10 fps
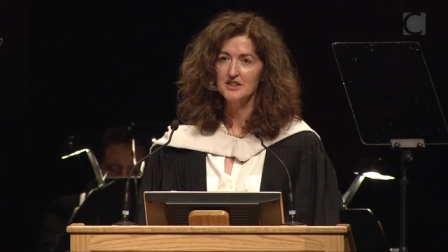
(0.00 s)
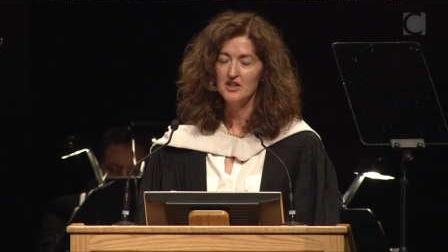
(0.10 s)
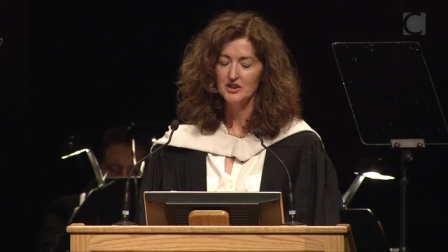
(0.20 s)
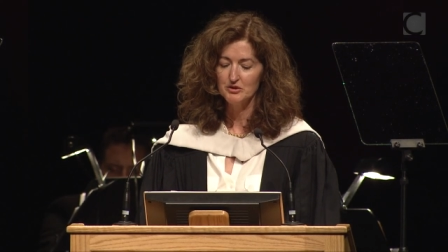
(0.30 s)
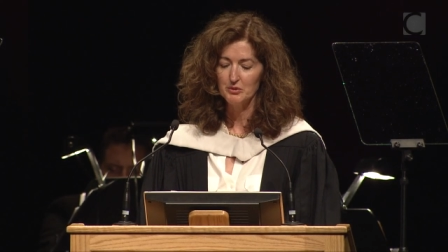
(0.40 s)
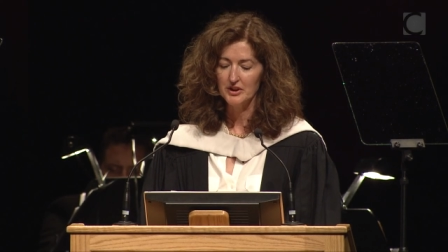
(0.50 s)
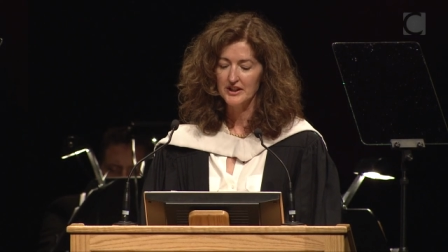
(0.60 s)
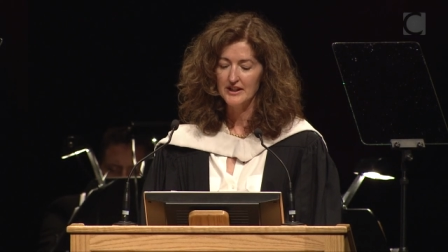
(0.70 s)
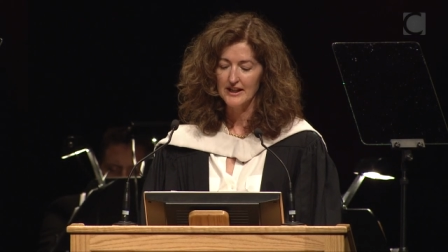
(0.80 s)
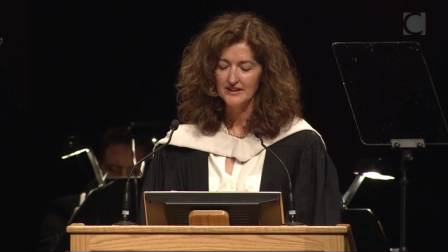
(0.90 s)

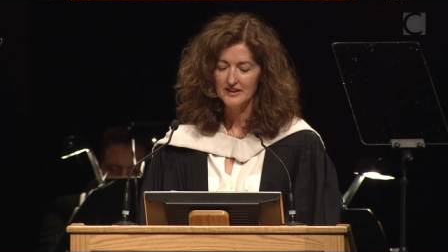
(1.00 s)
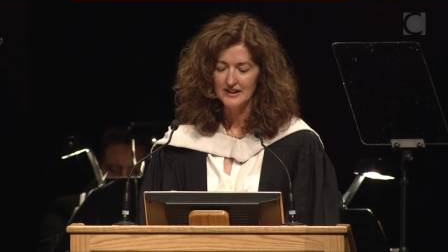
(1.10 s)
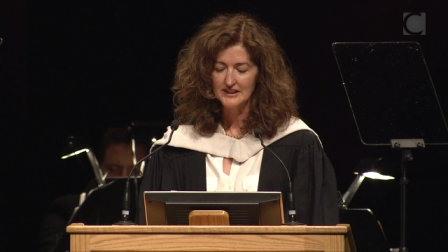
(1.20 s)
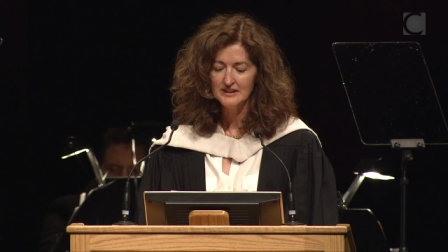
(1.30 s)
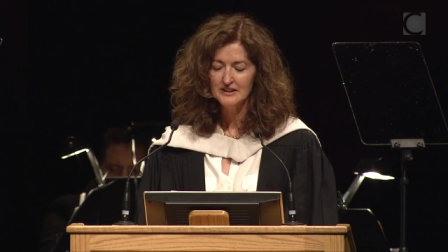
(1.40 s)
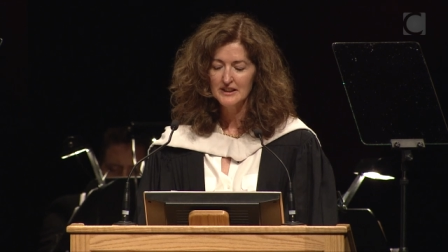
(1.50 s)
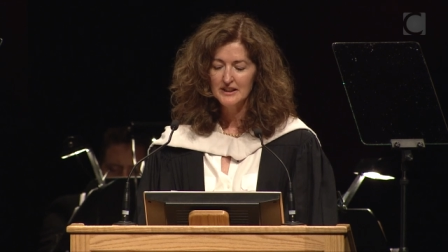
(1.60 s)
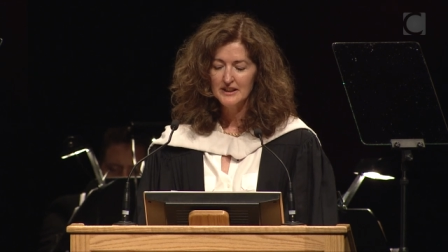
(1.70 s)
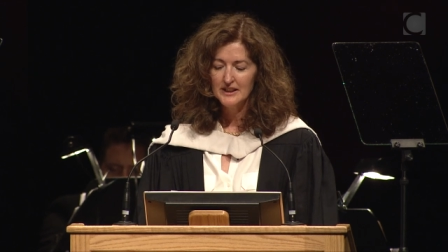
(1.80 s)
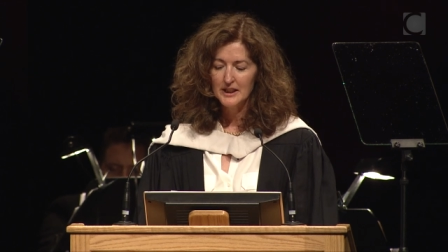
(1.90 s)
hard-working athlete,
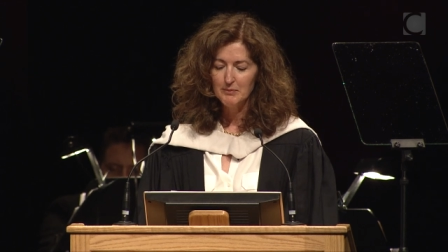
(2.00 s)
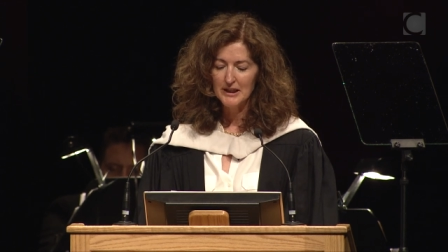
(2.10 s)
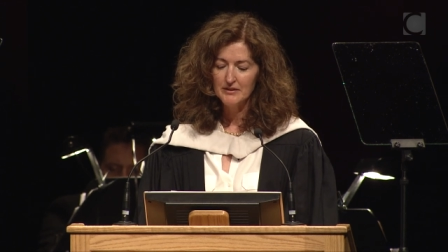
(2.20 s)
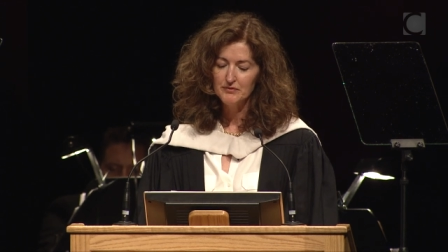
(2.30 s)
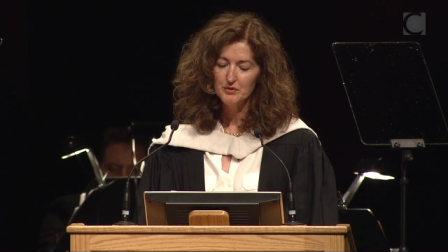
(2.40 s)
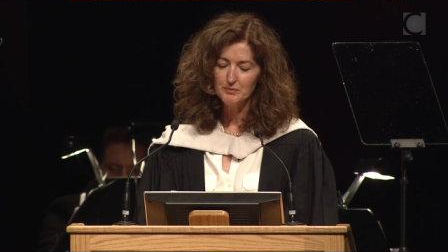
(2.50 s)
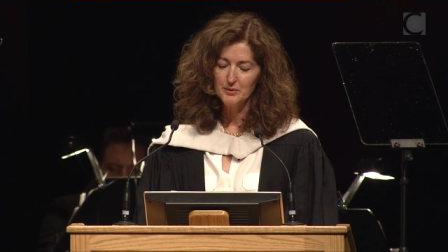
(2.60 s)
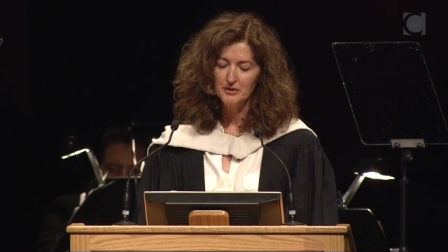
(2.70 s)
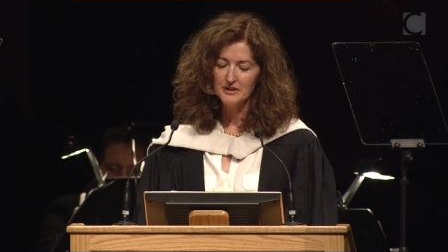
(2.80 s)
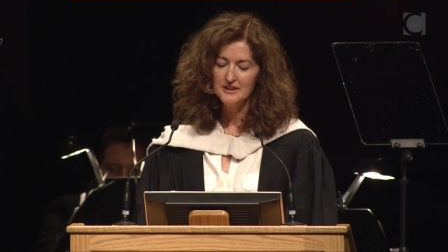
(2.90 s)
he played
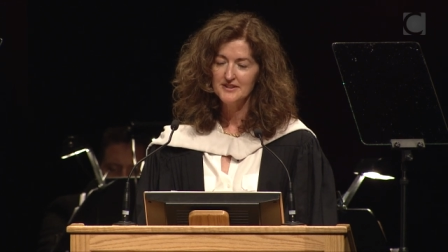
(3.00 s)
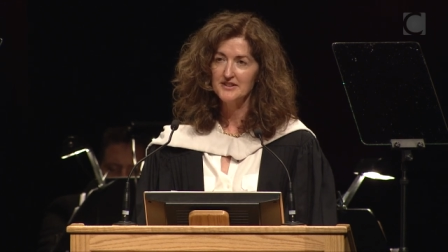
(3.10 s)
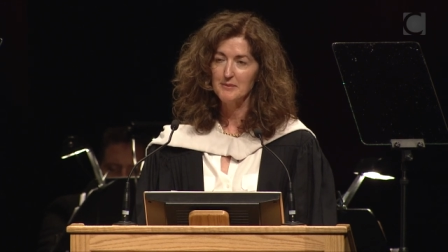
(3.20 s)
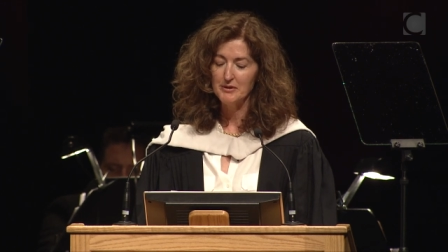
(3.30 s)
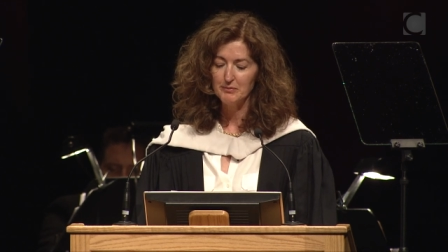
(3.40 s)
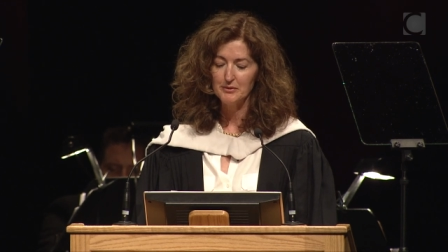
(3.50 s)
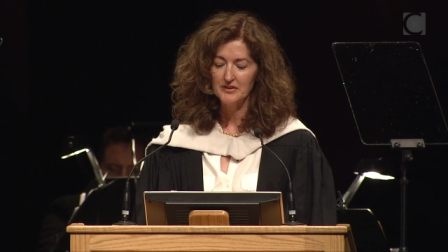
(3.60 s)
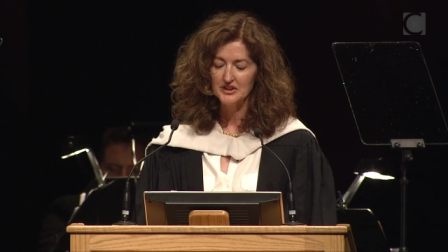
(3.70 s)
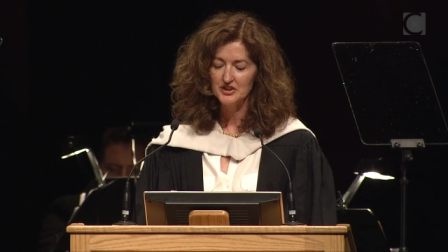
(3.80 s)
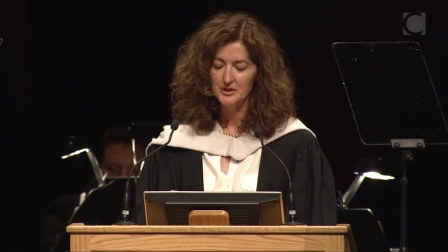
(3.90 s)
football,
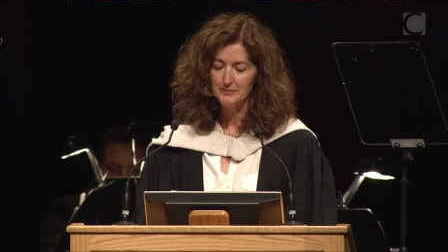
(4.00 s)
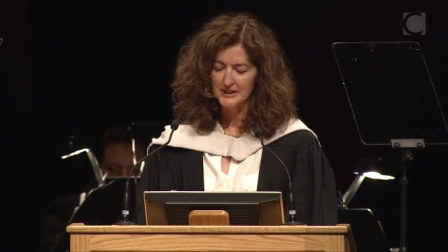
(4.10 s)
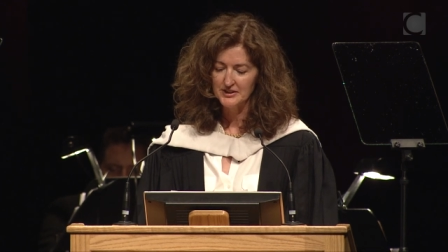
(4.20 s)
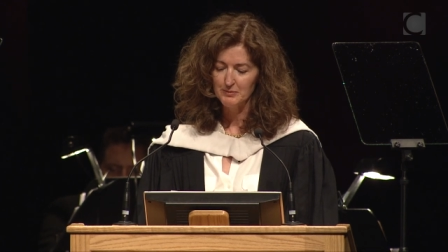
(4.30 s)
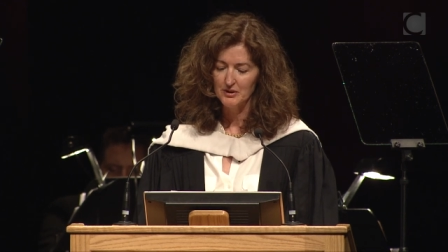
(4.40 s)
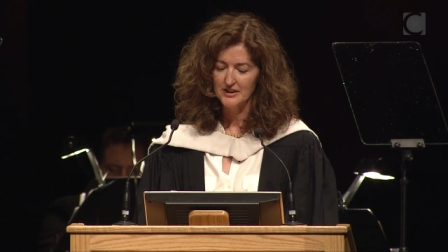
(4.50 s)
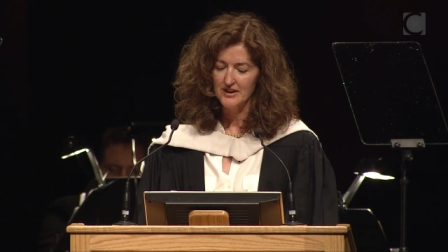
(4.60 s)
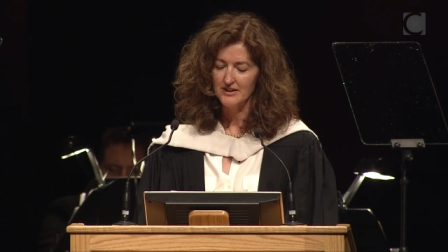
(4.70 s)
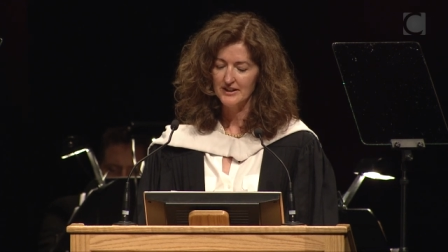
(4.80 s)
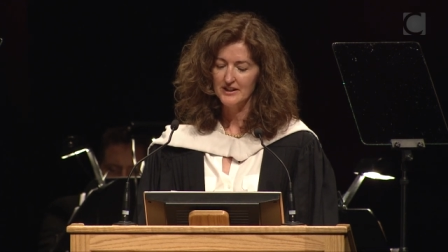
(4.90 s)
semi-professional baseball and
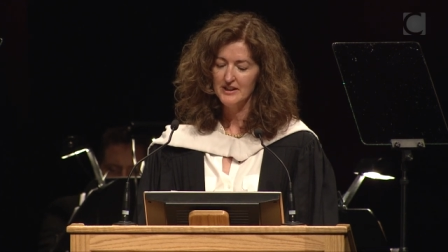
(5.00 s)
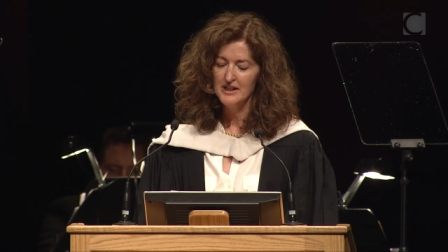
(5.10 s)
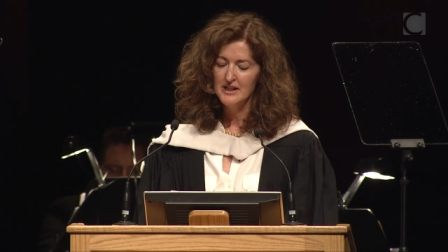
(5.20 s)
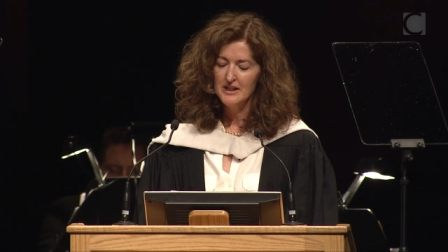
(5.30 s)
hockey,